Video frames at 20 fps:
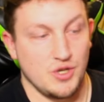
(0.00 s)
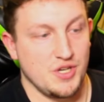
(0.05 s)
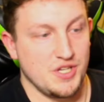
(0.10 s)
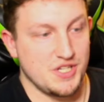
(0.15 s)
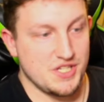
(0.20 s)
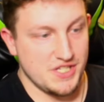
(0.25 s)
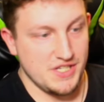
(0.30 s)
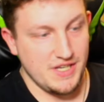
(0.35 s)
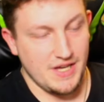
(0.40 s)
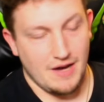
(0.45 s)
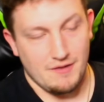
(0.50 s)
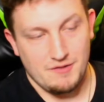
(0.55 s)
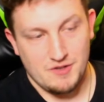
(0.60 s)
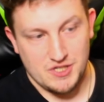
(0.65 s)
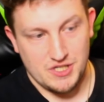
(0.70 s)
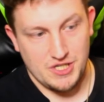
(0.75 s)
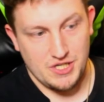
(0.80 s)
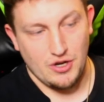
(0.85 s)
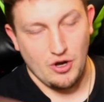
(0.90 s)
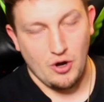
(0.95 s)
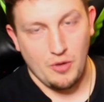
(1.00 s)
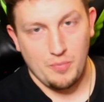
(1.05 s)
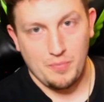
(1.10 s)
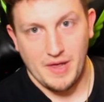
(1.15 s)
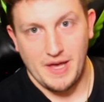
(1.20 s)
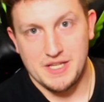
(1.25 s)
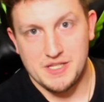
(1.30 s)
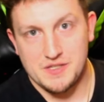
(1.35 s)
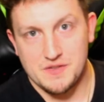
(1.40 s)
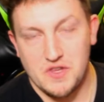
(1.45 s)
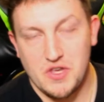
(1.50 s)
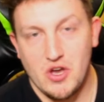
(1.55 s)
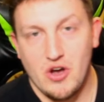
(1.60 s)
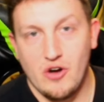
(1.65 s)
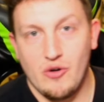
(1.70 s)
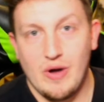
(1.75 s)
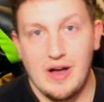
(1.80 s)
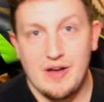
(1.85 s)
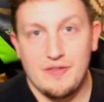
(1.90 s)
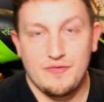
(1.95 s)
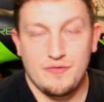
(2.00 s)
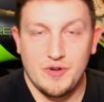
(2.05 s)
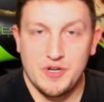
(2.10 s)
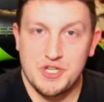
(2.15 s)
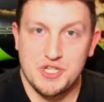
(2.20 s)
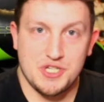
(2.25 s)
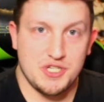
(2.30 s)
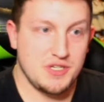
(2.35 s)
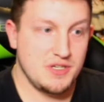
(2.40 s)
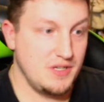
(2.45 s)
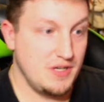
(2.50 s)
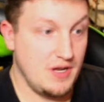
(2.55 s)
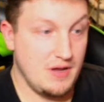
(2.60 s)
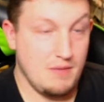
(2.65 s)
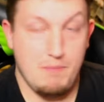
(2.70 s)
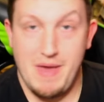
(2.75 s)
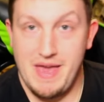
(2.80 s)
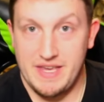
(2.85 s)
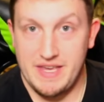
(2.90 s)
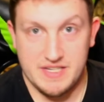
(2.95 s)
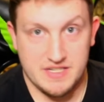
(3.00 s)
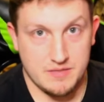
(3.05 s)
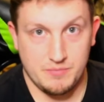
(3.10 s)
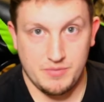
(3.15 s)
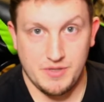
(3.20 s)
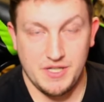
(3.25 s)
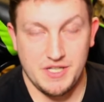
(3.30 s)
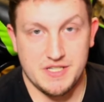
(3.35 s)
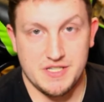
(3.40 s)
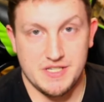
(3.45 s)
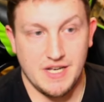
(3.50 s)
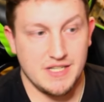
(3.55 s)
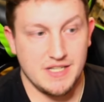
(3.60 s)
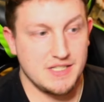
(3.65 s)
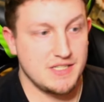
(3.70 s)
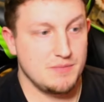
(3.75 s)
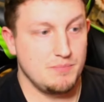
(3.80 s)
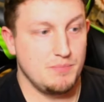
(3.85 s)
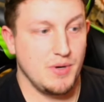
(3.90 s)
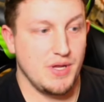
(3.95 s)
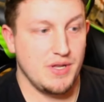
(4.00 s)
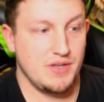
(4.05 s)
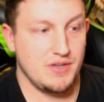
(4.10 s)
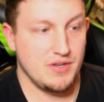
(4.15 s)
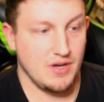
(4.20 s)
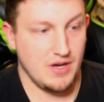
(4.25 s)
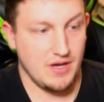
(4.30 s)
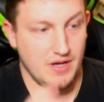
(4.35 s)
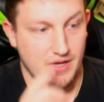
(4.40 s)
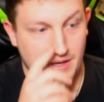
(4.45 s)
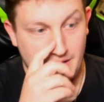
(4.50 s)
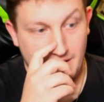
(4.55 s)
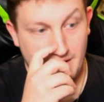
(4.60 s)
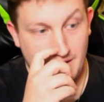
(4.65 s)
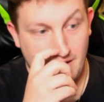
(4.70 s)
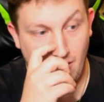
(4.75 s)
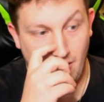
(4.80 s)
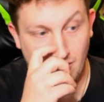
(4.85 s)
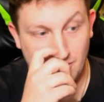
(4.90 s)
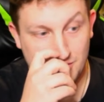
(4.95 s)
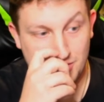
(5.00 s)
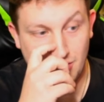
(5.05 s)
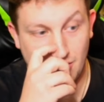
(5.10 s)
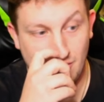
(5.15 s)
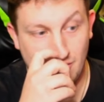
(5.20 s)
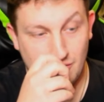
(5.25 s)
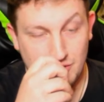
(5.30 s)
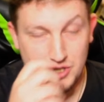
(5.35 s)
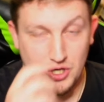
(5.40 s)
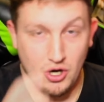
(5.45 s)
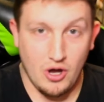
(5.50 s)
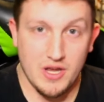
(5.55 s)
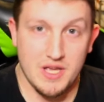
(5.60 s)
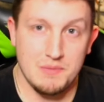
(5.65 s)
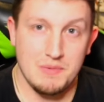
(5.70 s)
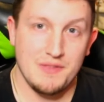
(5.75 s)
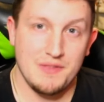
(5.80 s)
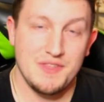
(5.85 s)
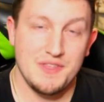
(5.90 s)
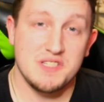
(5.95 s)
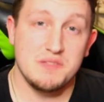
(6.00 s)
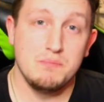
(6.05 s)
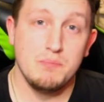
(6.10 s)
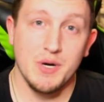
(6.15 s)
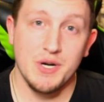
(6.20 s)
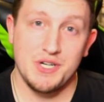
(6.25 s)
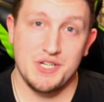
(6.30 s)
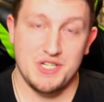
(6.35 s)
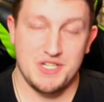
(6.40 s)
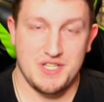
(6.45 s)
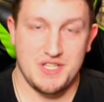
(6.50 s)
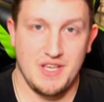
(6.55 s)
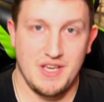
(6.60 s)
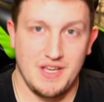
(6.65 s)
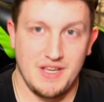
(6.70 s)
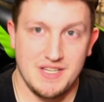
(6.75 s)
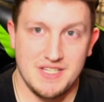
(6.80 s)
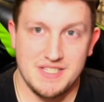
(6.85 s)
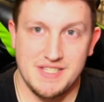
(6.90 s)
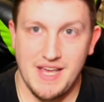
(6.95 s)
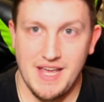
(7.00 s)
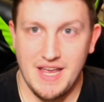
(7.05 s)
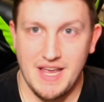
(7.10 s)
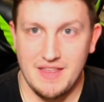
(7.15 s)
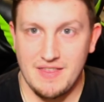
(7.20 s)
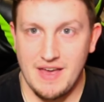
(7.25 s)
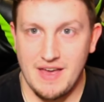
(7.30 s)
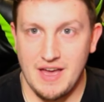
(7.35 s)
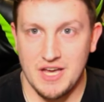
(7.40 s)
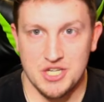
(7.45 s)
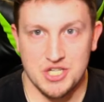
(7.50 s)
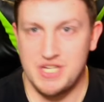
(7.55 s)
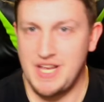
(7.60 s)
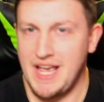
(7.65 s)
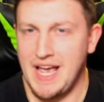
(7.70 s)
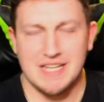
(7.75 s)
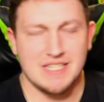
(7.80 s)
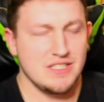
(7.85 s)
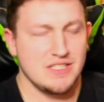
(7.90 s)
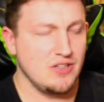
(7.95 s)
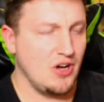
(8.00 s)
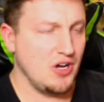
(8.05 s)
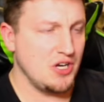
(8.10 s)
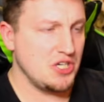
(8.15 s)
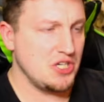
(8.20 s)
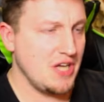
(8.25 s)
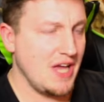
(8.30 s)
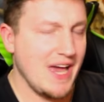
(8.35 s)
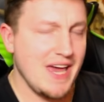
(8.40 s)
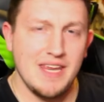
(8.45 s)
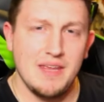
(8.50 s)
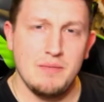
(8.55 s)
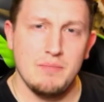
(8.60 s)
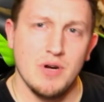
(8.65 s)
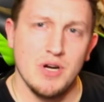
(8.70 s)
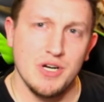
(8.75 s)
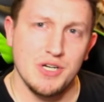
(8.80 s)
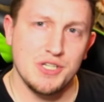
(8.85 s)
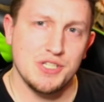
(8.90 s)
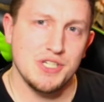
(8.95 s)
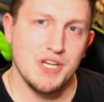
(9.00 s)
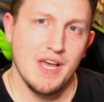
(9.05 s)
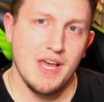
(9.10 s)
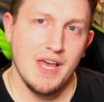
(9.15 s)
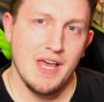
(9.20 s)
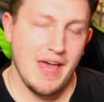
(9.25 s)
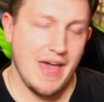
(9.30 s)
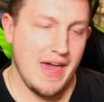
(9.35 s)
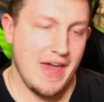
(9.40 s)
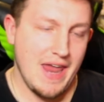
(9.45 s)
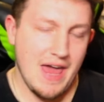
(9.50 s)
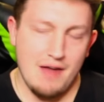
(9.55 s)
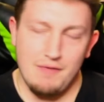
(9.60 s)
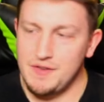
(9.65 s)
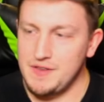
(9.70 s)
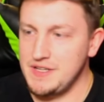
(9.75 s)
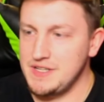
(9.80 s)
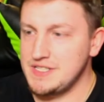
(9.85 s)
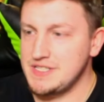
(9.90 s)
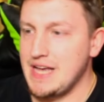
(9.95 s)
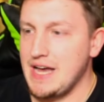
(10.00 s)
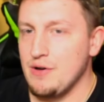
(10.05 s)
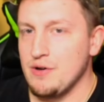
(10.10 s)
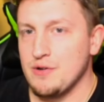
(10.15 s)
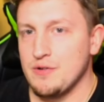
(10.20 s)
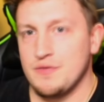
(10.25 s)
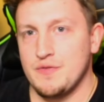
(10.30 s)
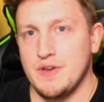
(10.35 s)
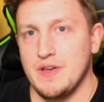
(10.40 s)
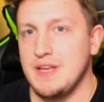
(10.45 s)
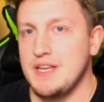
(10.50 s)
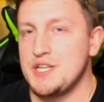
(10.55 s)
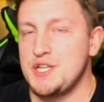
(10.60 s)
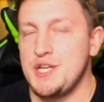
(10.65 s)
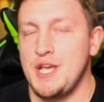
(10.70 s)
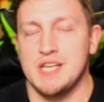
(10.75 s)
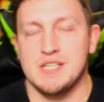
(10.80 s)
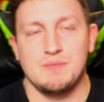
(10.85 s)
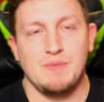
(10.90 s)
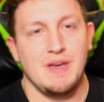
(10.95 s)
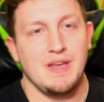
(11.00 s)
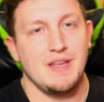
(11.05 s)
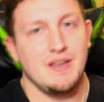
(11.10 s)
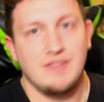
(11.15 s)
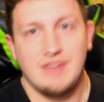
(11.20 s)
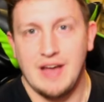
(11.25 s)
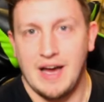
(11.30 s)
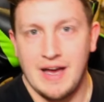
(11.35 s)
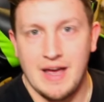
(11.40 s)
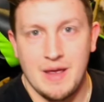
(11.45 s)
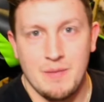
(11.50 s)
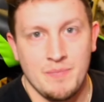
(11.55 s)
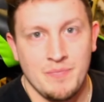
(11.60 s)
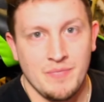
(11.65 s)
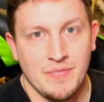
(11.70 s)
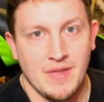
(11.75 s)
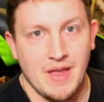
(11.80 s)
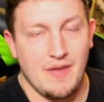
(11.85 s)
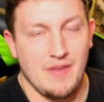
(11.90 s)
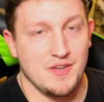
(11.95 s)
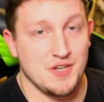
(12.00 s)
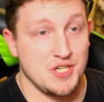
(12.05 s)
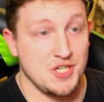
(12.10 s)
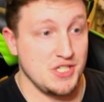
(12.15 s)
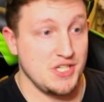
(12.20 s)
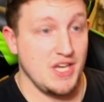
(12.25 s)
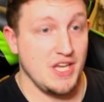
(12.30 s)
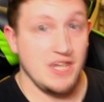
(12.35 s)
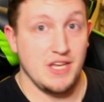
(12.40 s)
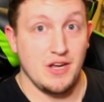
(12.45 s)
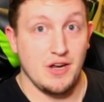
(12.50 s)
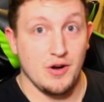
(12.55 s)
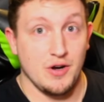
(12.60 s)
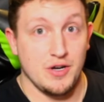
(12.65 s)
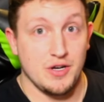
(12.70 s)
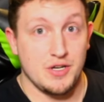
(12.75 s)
So you can see, obviously, no plans of the OF, which makes complete sense, but also talking about this merch thing, saying that she hasn't launched any merch and everything's counterfeit and she hasn't made a dime, and that she's getting her